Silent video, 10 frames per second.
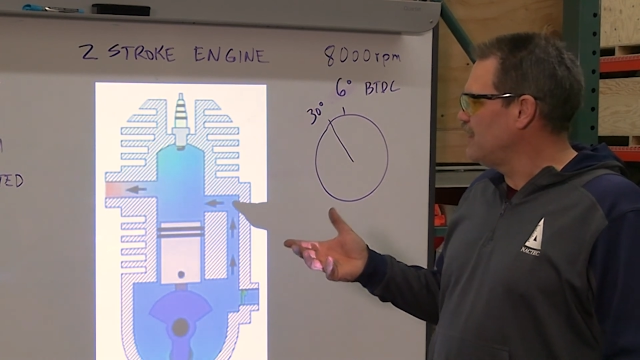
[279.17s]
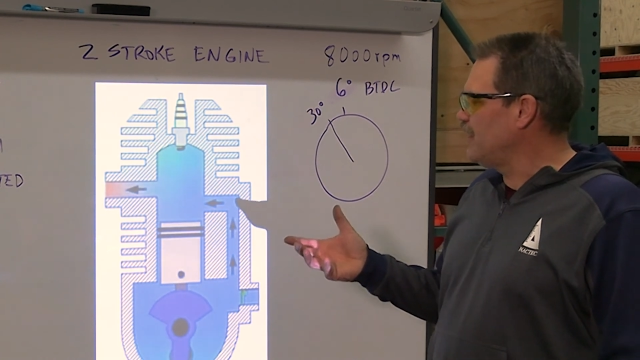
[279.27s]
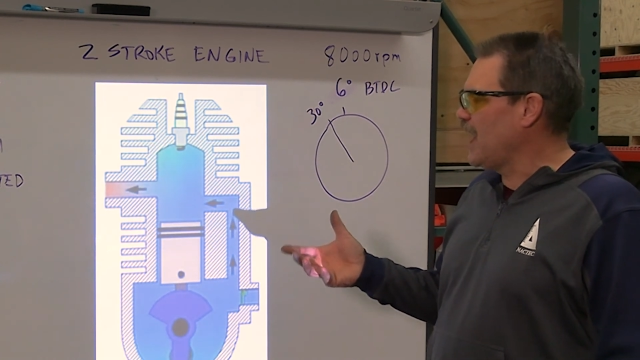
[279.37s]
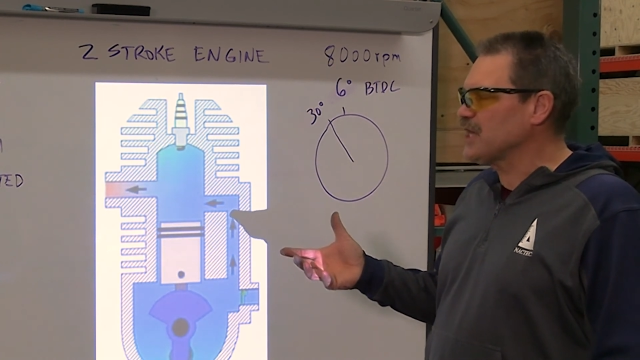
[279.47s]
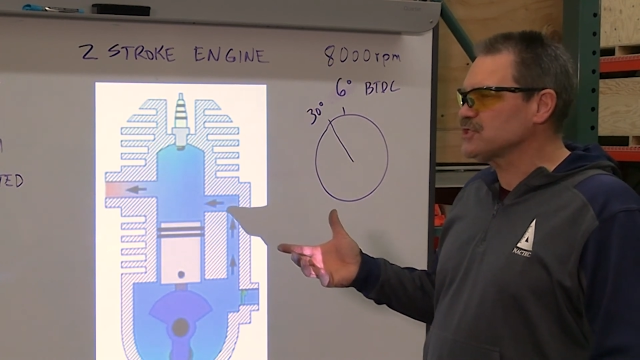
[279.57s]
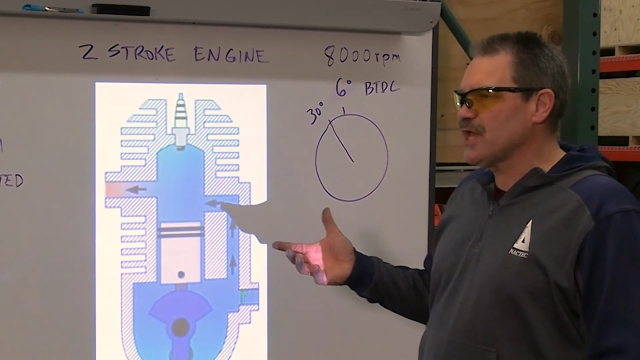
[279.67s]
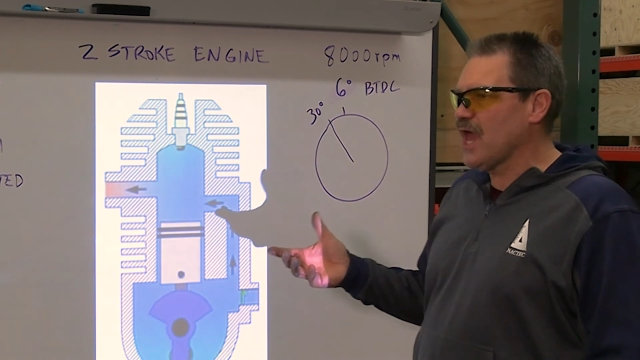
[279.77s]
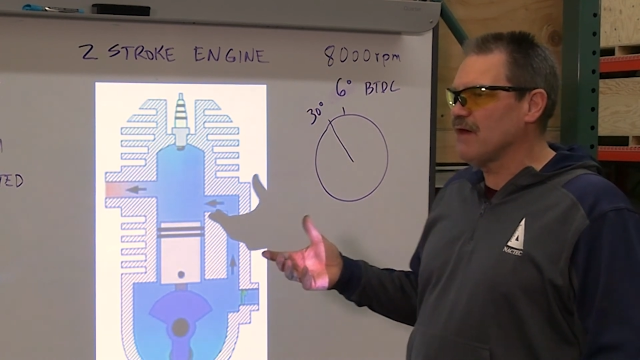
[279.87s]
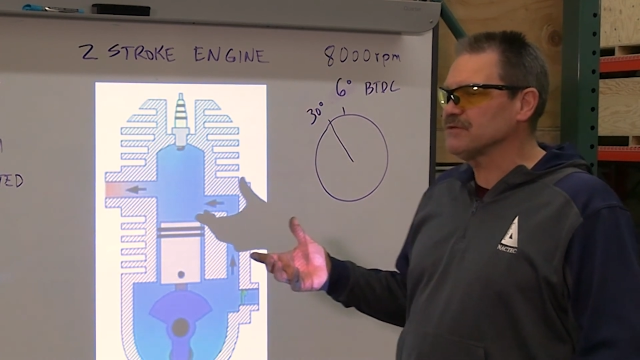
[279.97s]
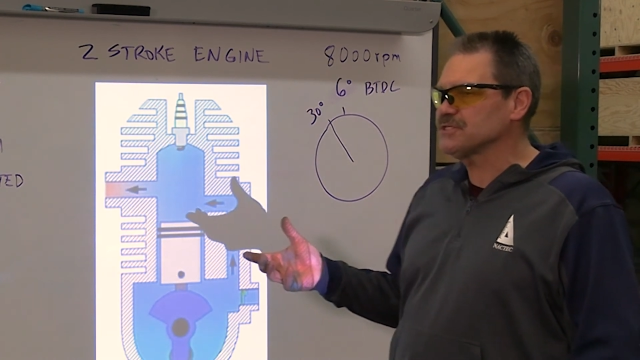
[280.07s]
they actually
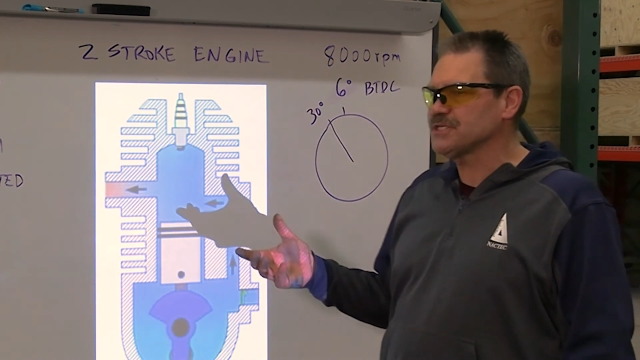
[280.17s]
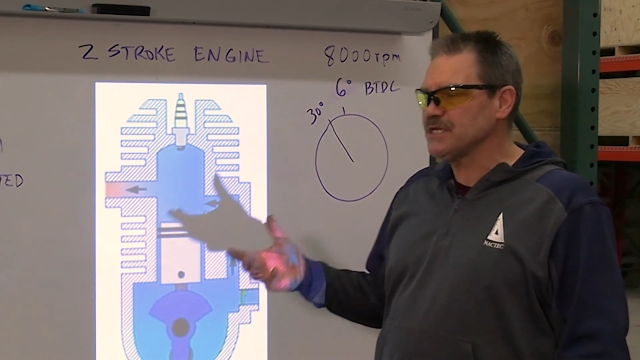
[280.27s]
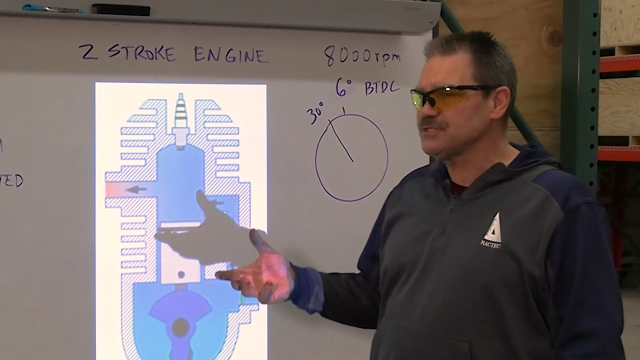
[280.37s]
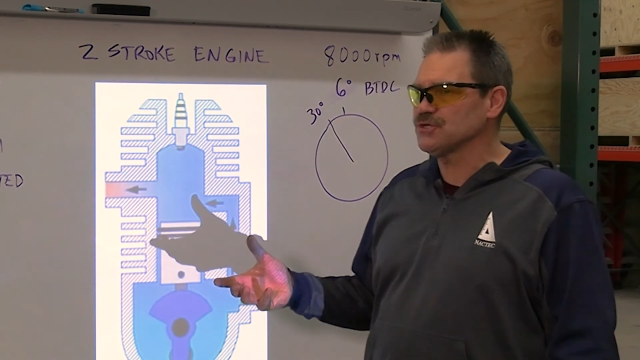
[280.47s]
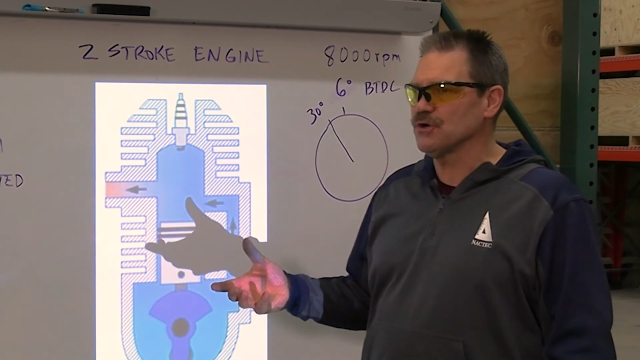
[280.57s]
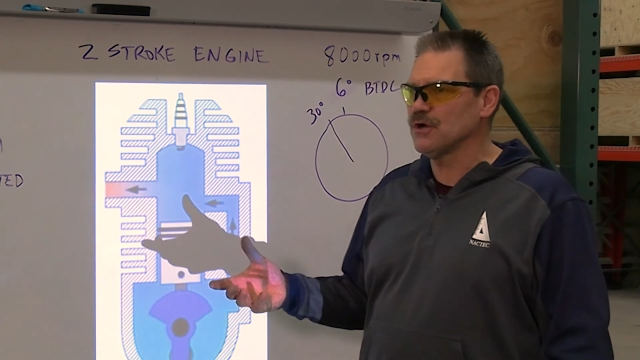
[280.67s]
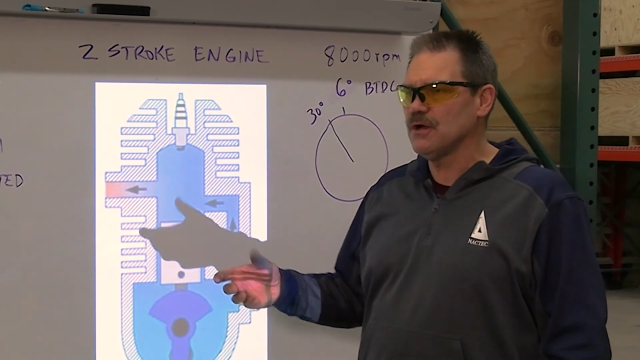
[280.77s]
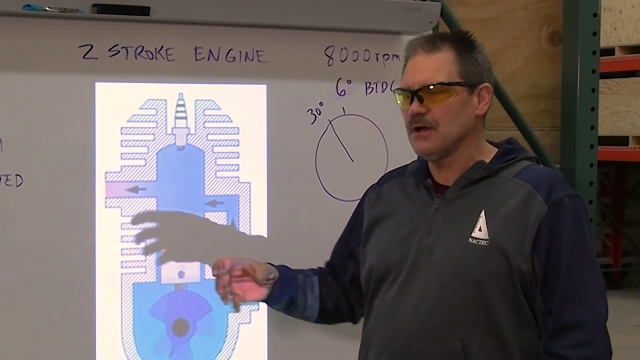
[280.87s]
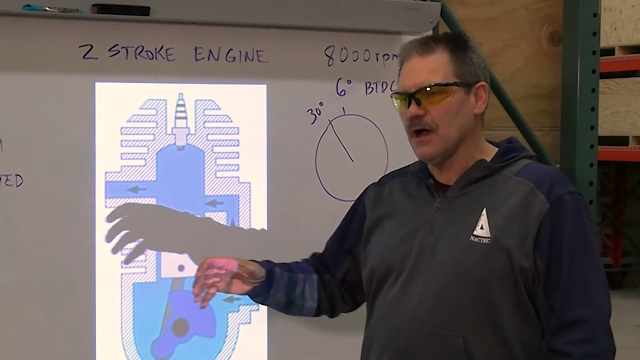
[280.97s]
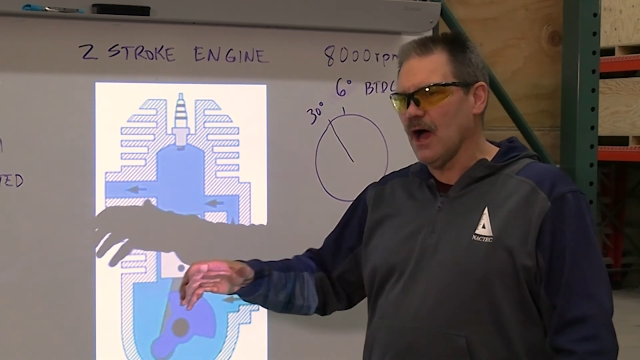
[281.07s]
have a sensor
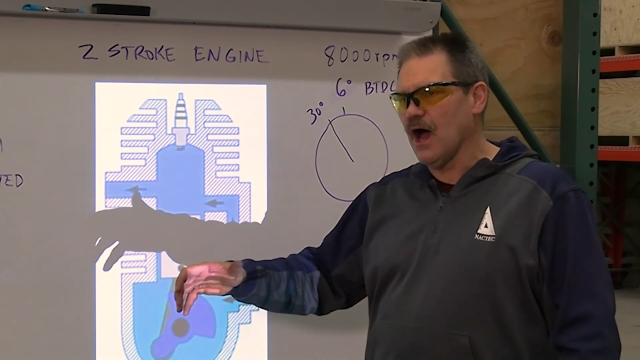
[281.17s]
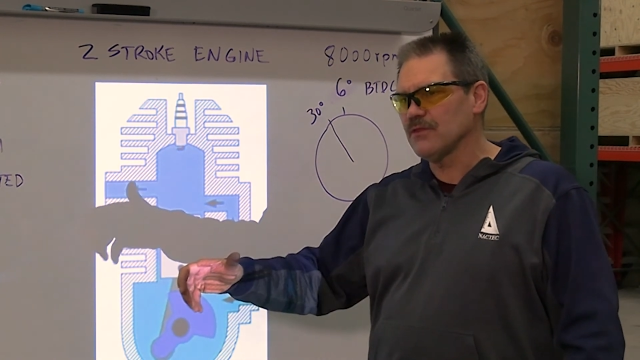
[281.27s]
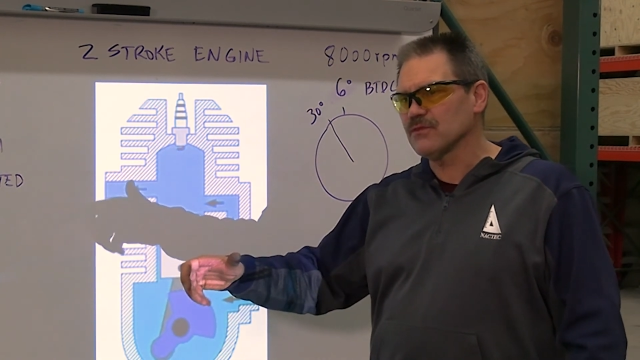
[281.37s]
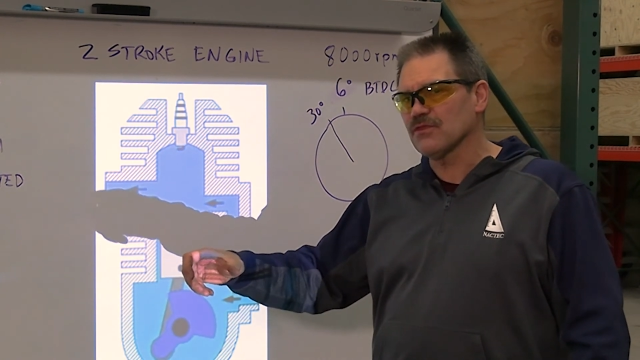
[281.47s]
on